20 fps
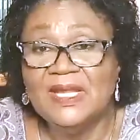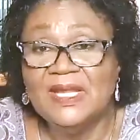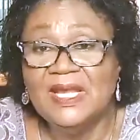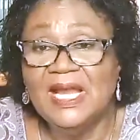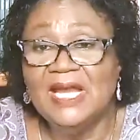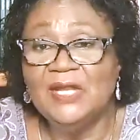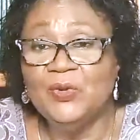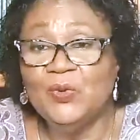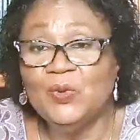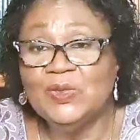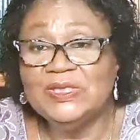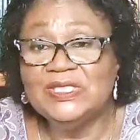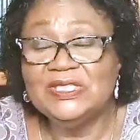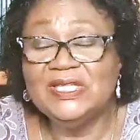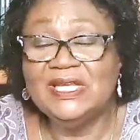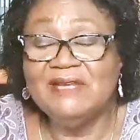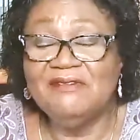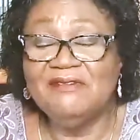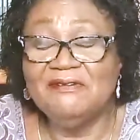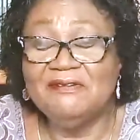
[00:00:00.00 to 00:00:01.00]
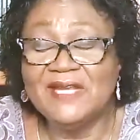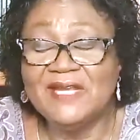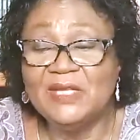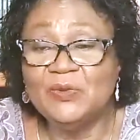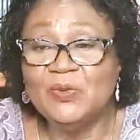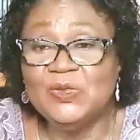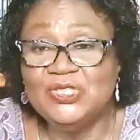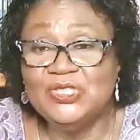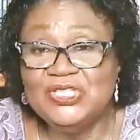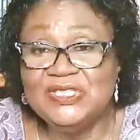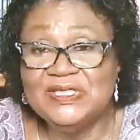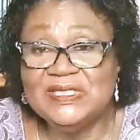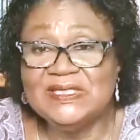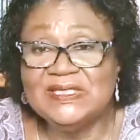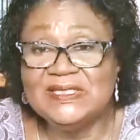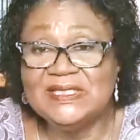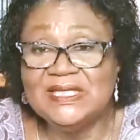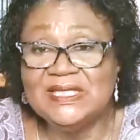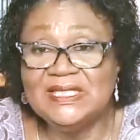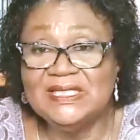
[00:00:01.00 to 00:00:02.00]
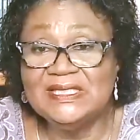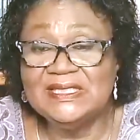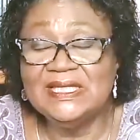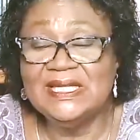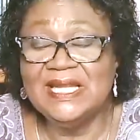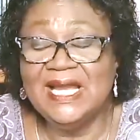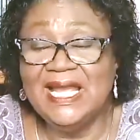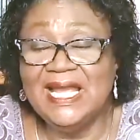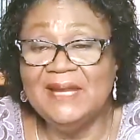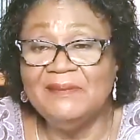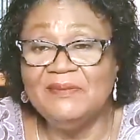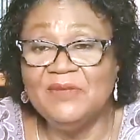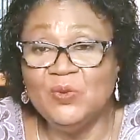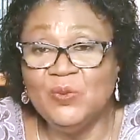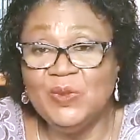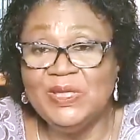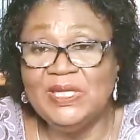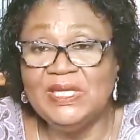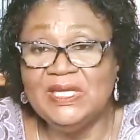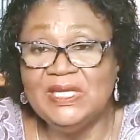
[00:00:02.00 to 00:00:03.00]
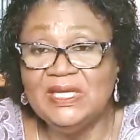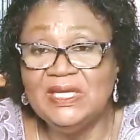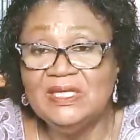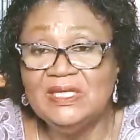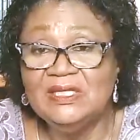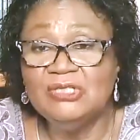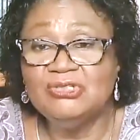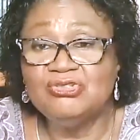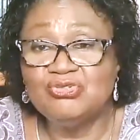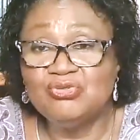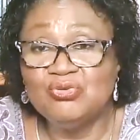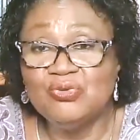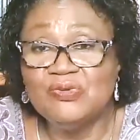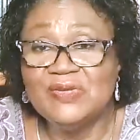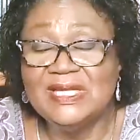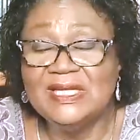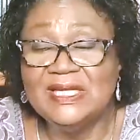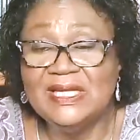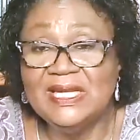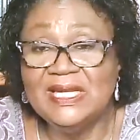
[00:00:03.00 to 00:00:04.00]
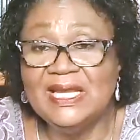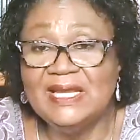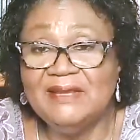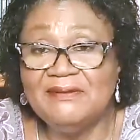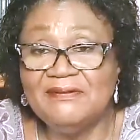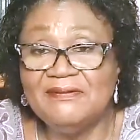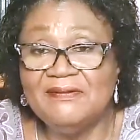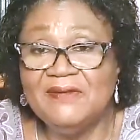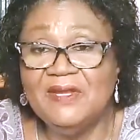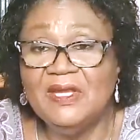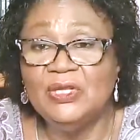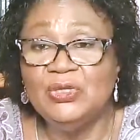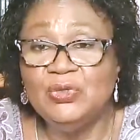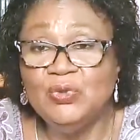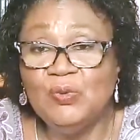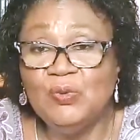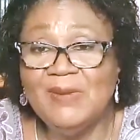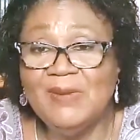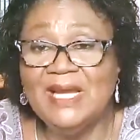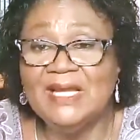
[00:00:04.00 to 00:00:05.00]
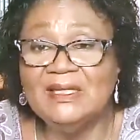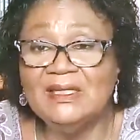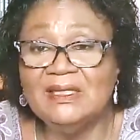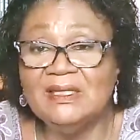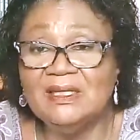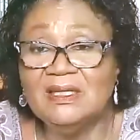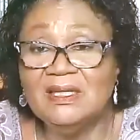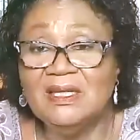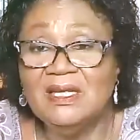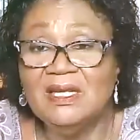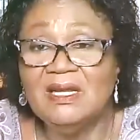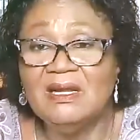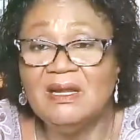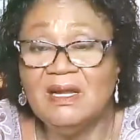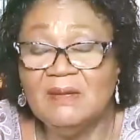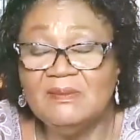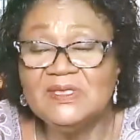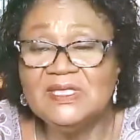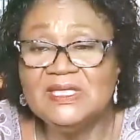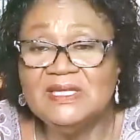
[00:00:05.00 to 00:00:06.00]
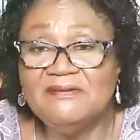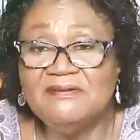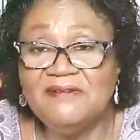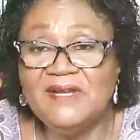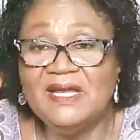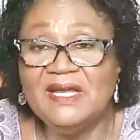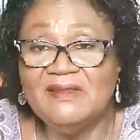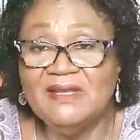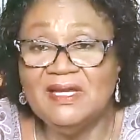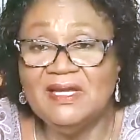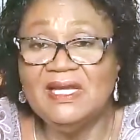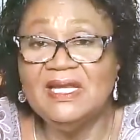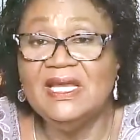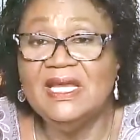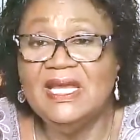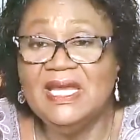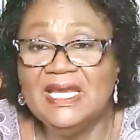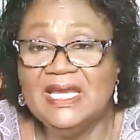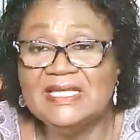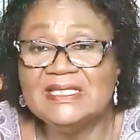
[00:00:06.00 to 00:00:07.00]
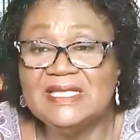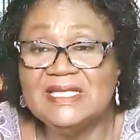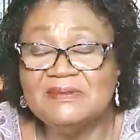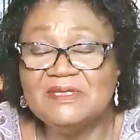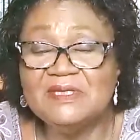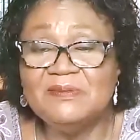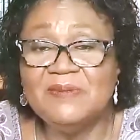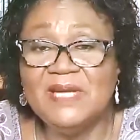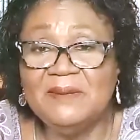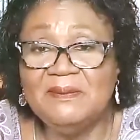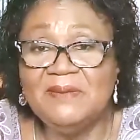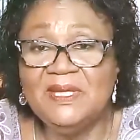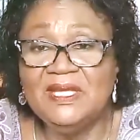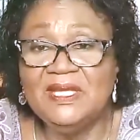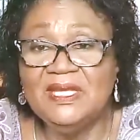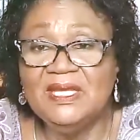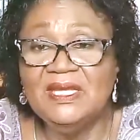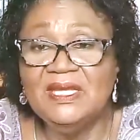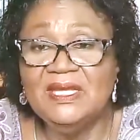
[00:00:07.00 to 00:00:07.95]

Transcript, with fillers: I don't want you to ever forget what Jesus said. He said, I am the way, the truth, and the life. No man comes to the Father except by me.